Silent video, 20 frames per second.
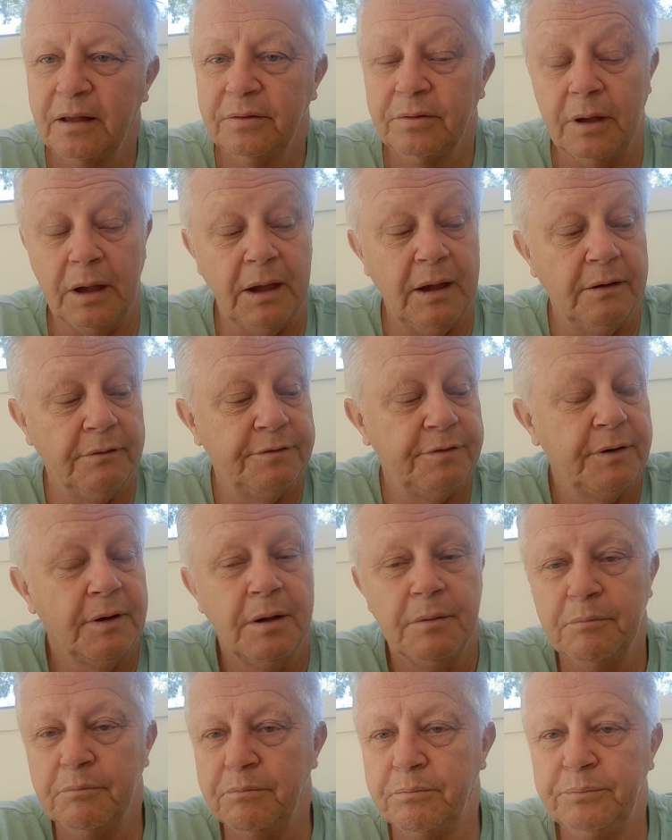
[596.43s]
They have
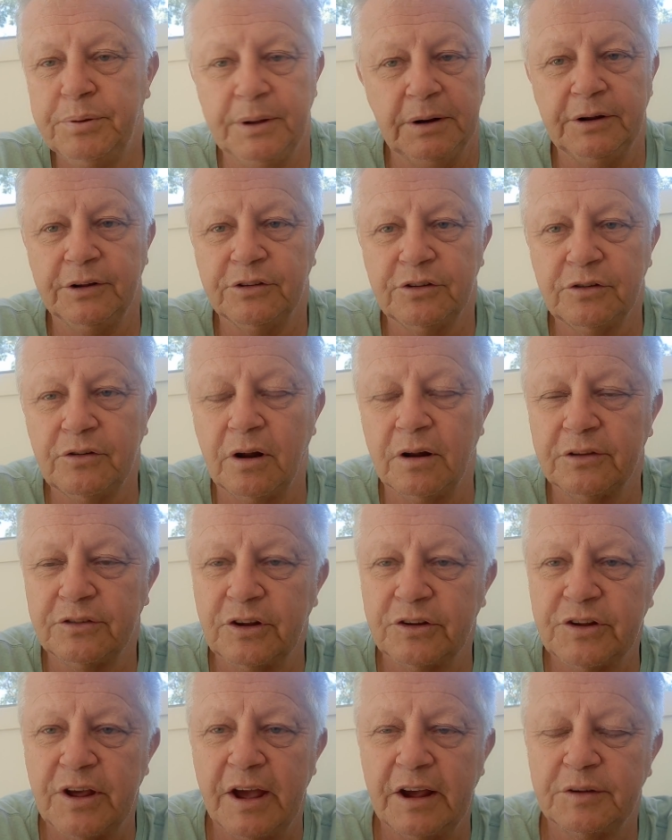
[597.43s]
billions of dollars
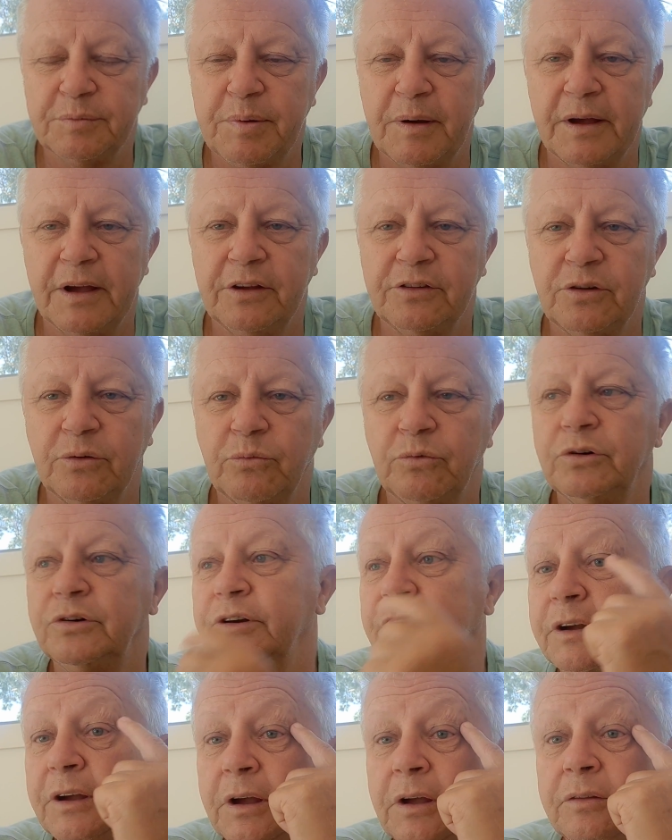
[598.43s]
of taxpayers at
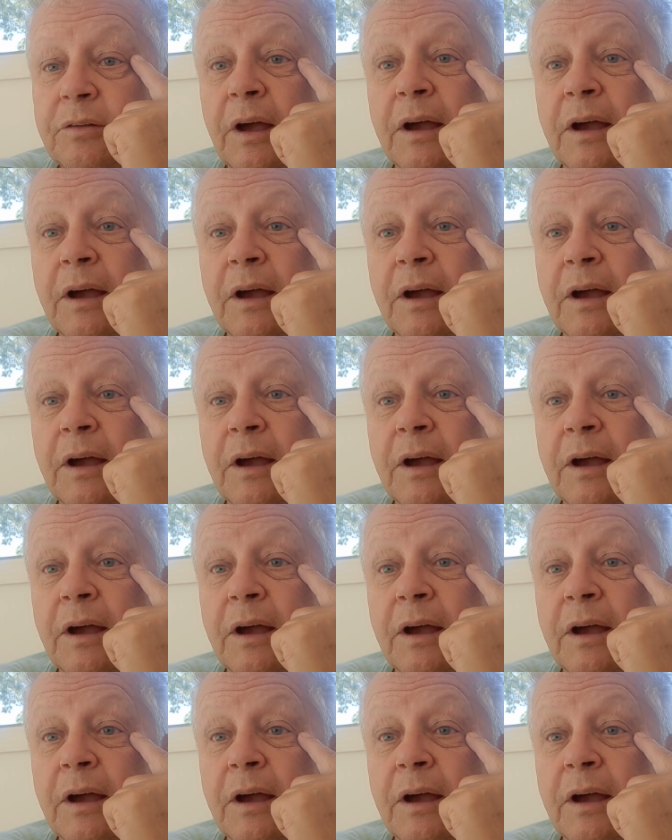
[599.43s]
work.